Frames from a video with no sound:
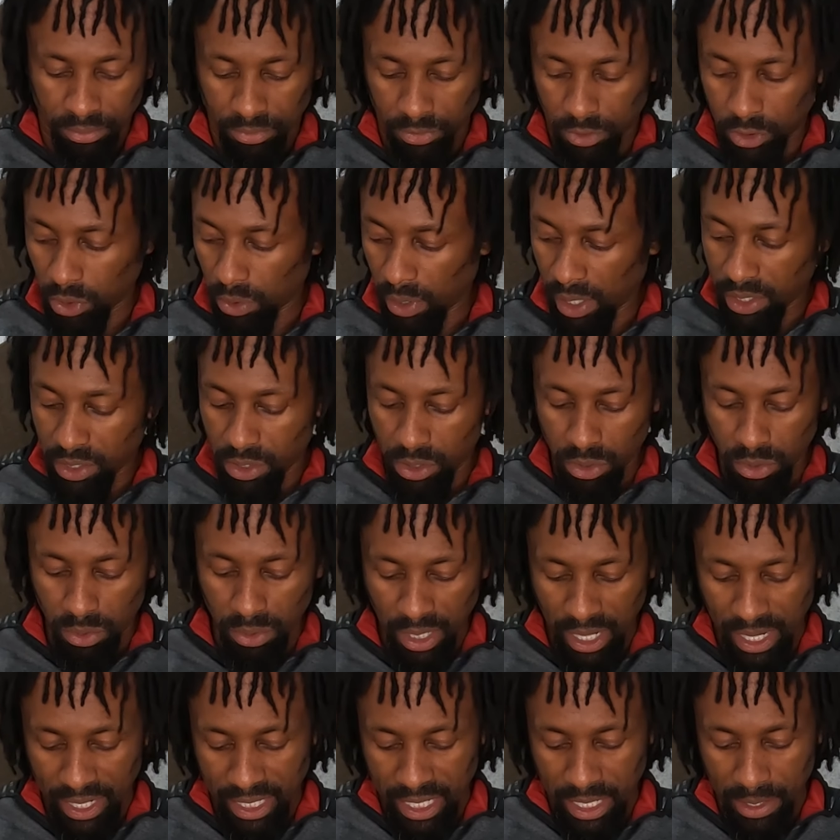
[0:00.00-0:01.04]
so I do
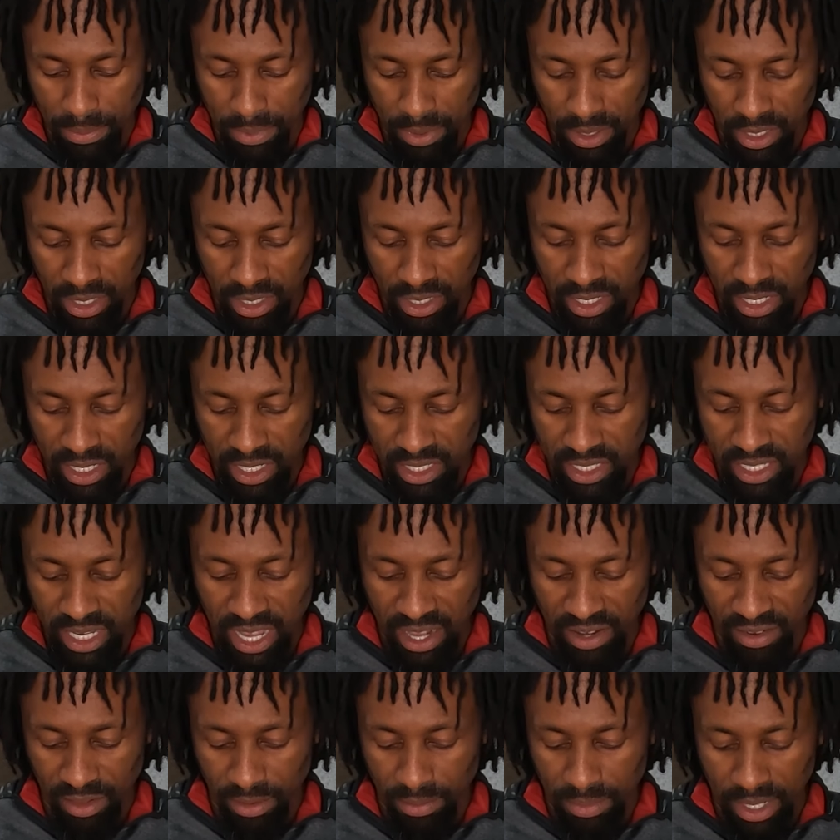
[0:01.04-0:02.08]
like keeping these
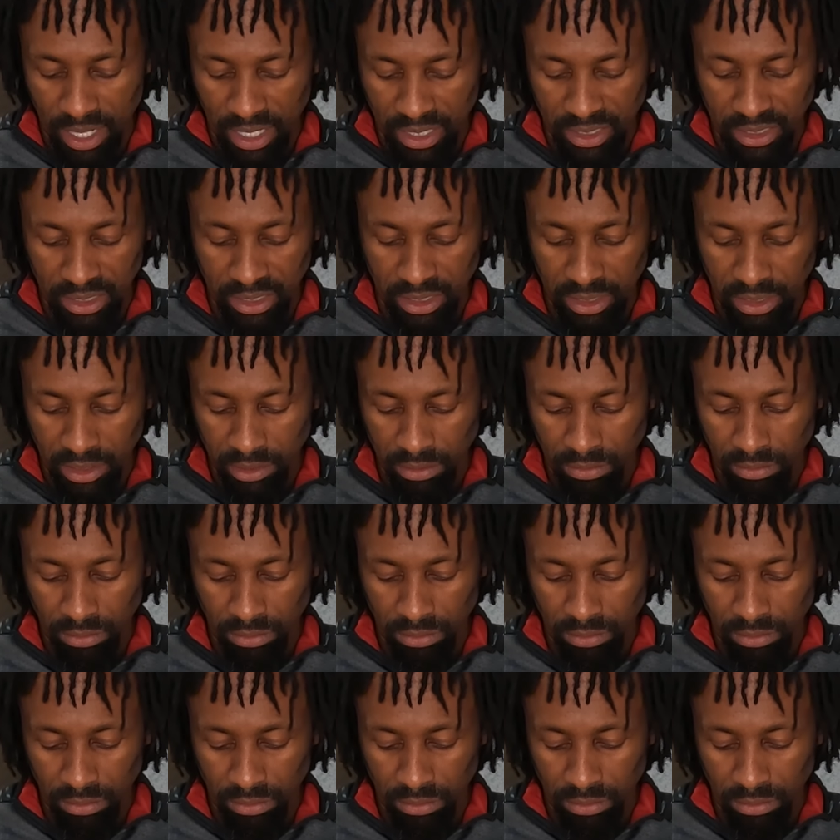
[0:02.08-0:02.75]
inside of the boxes.